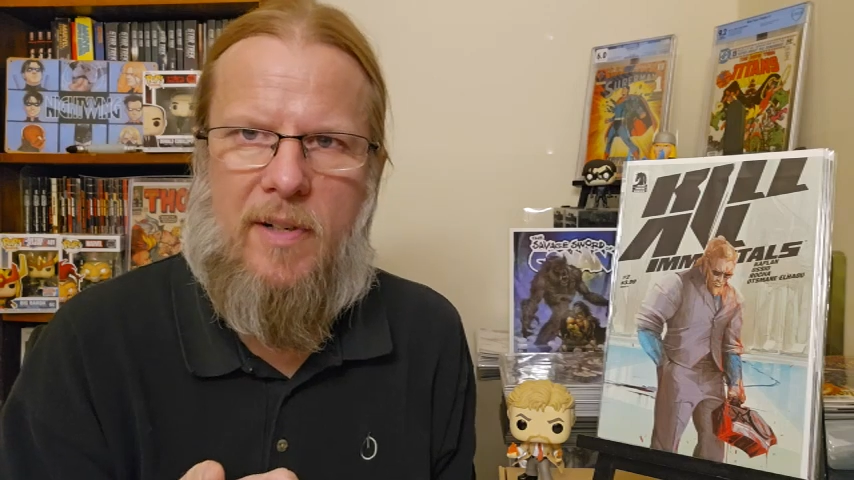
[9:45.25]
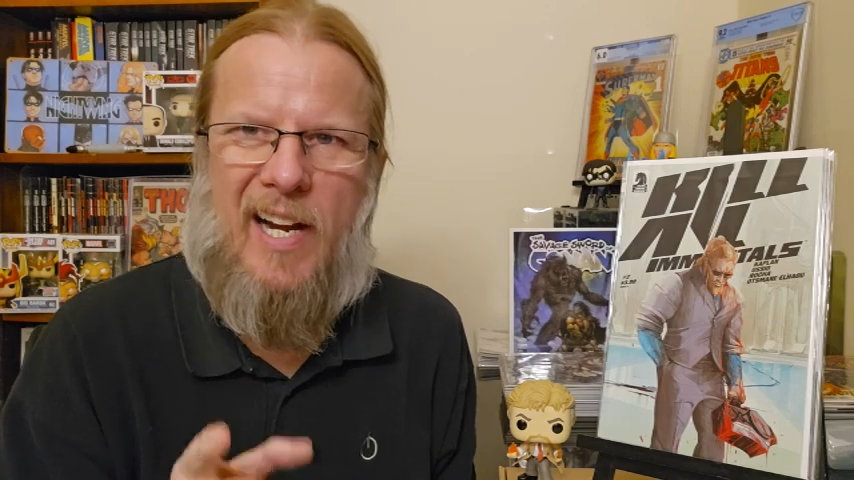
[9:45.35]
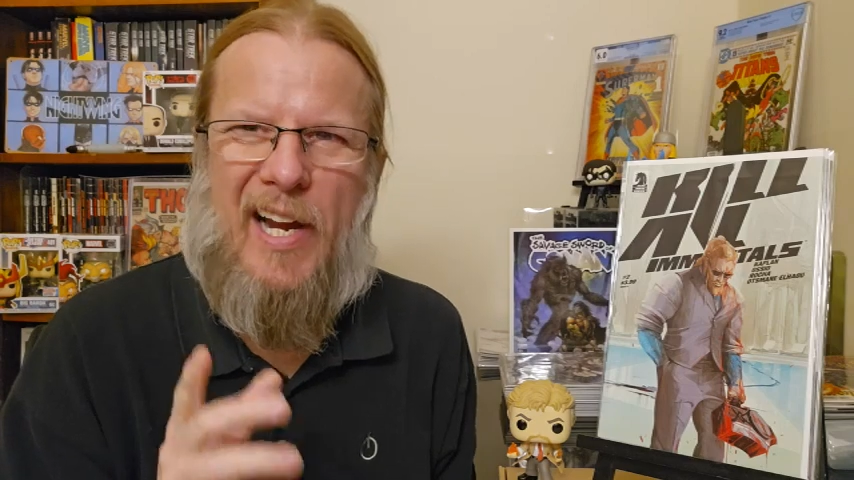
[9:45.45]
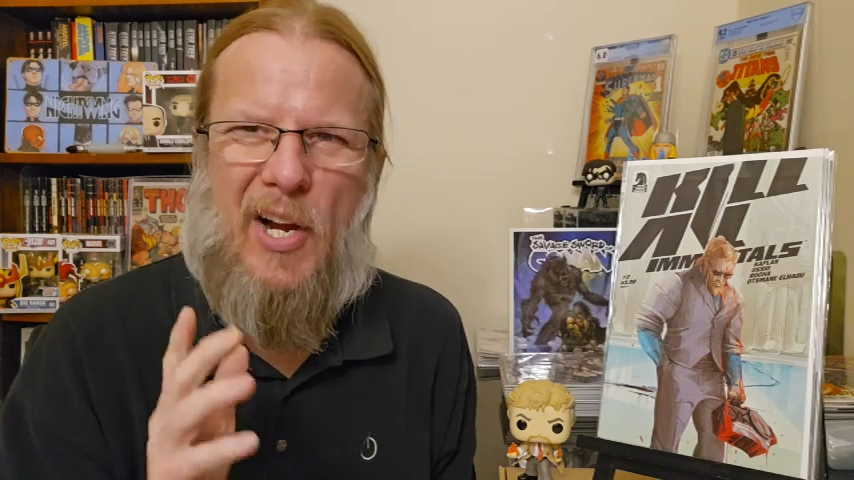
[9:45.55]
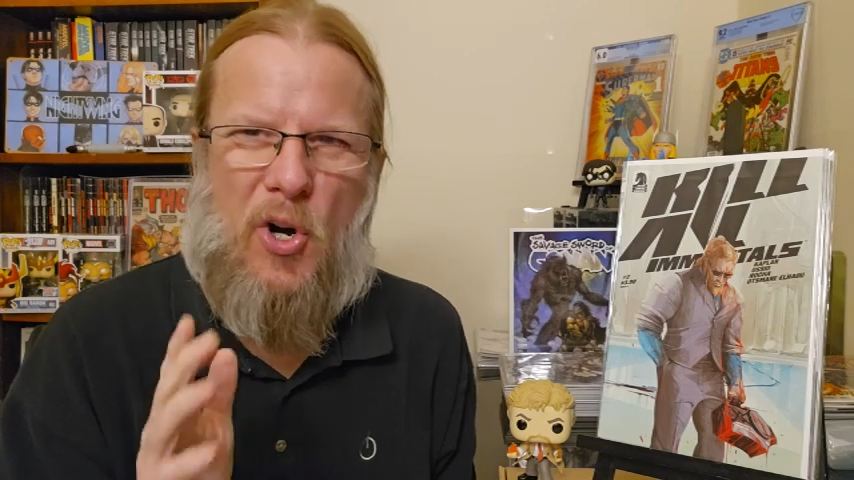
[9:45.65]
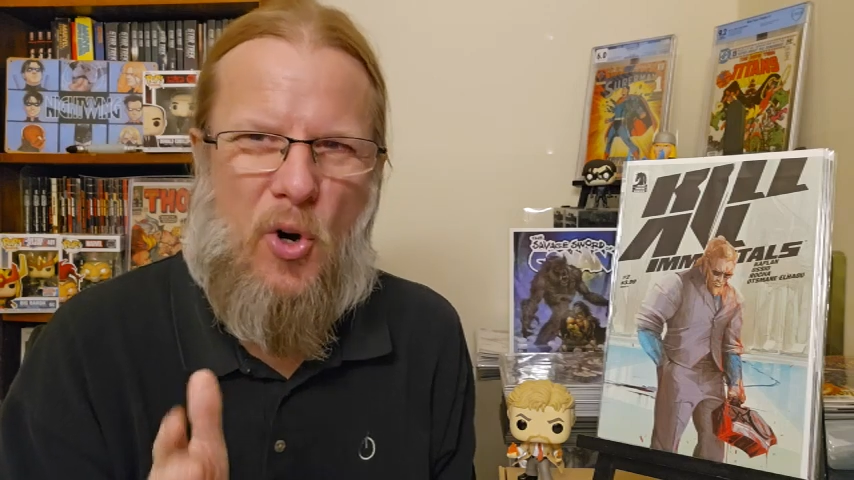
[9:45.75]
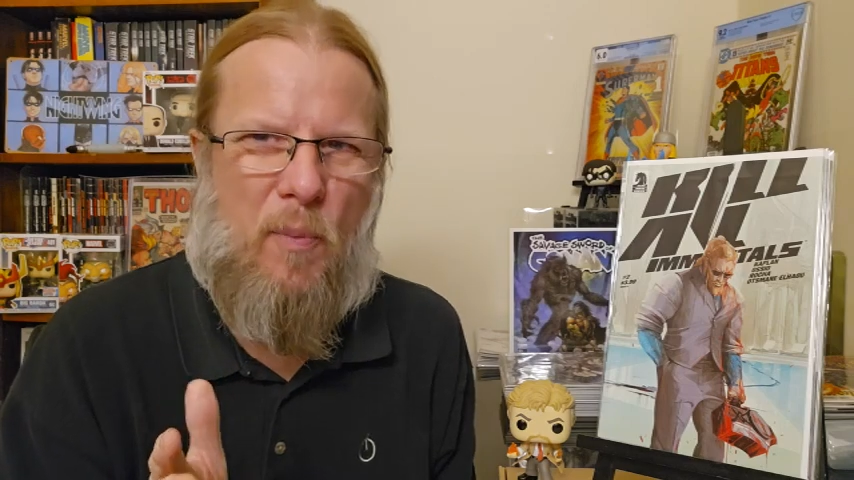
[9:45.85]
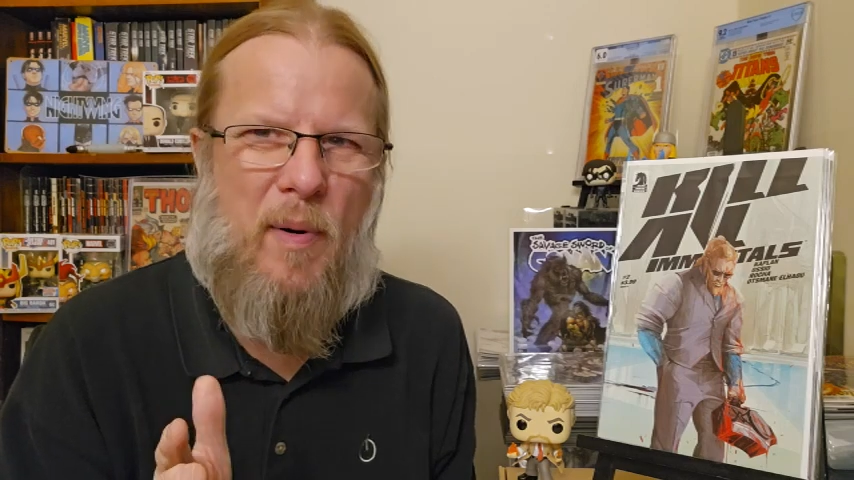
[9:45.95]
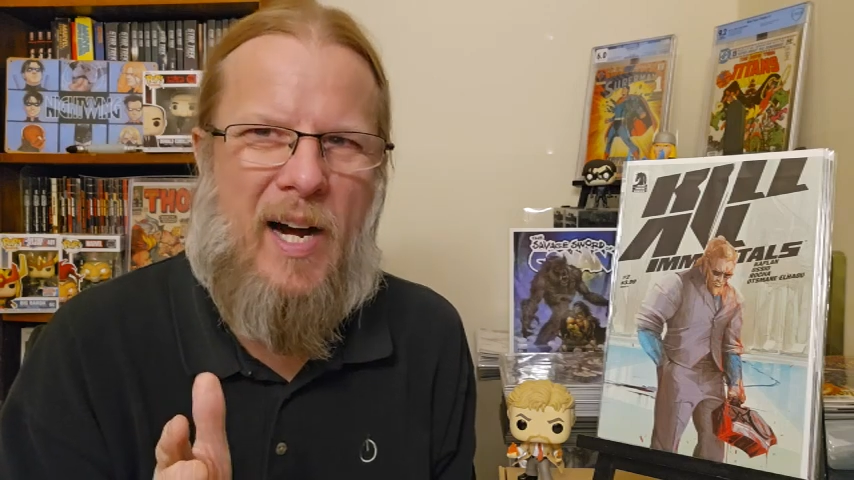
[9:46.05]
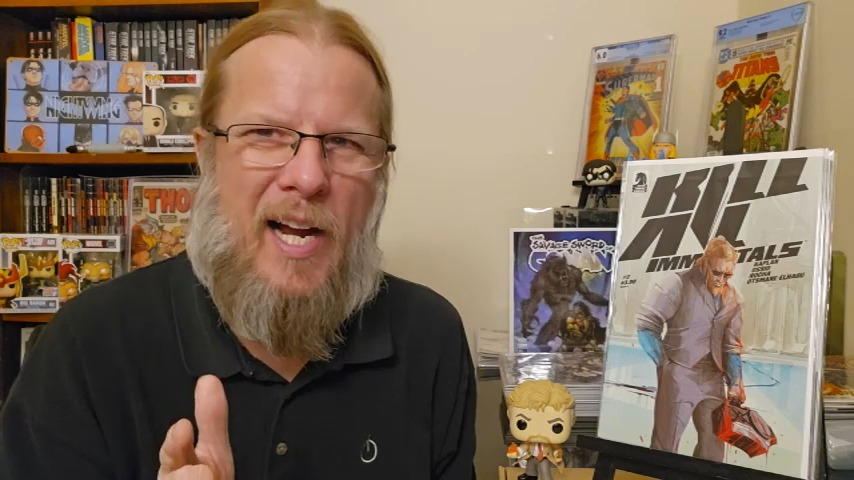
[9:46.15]
I
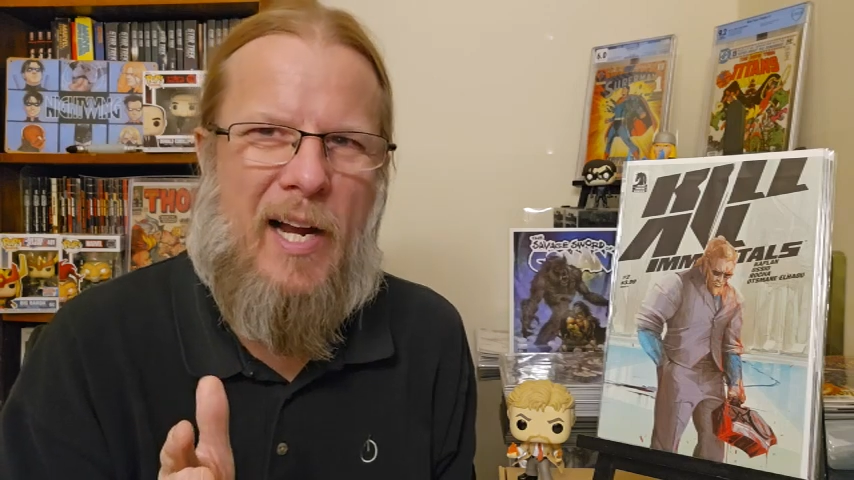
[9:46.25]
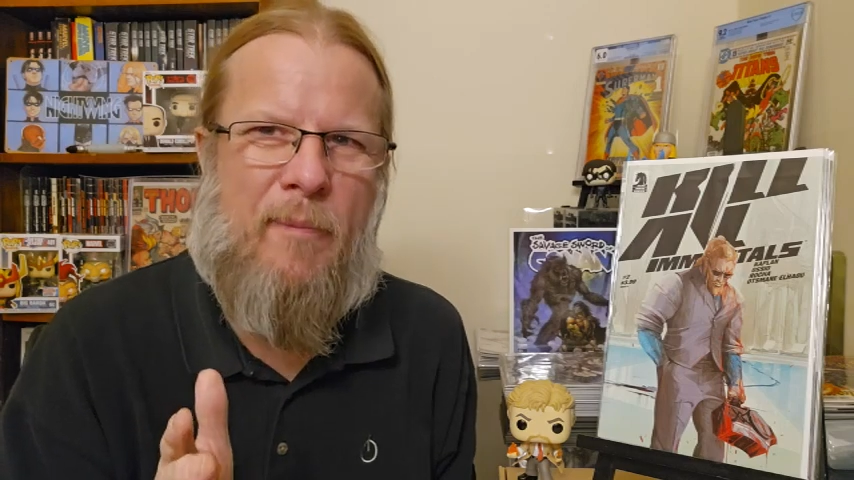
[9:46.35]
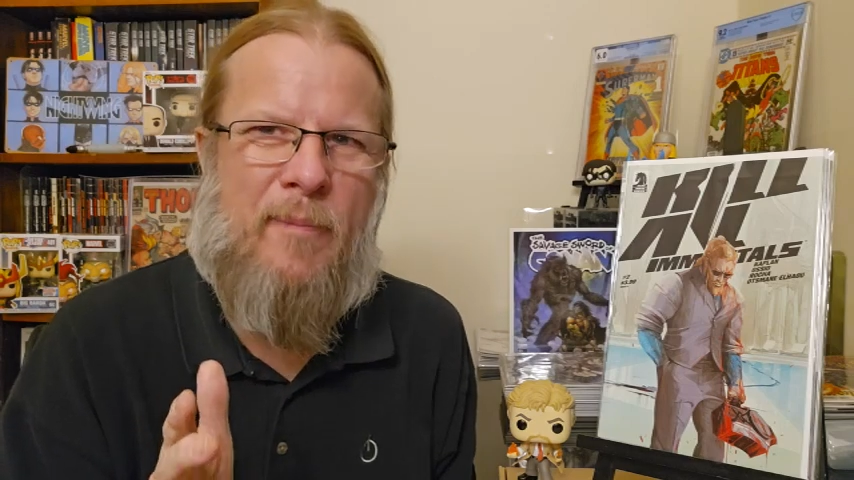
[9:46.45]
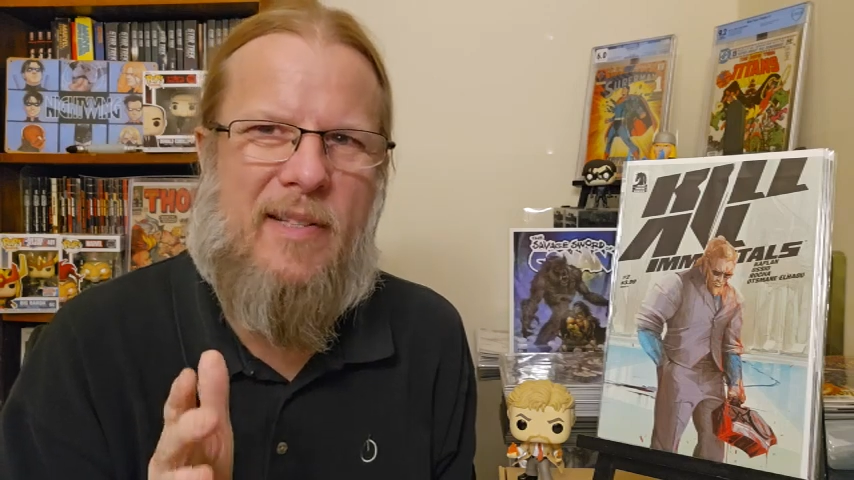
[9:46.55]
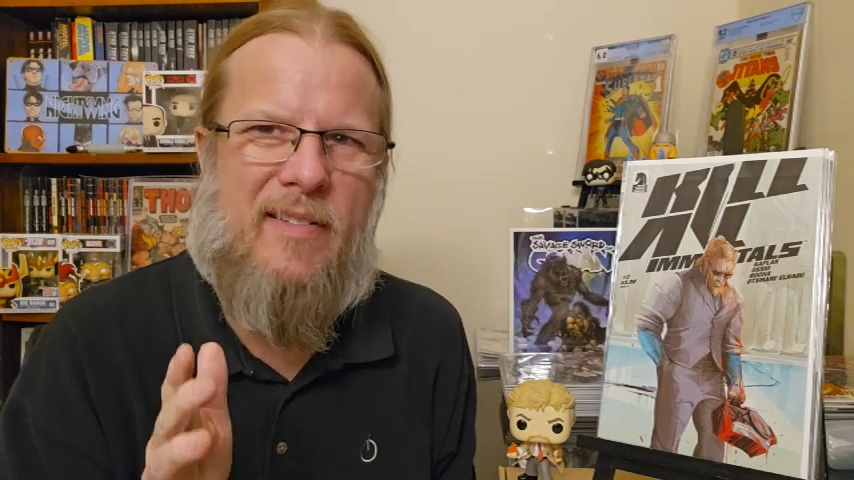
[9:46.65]
hope I'm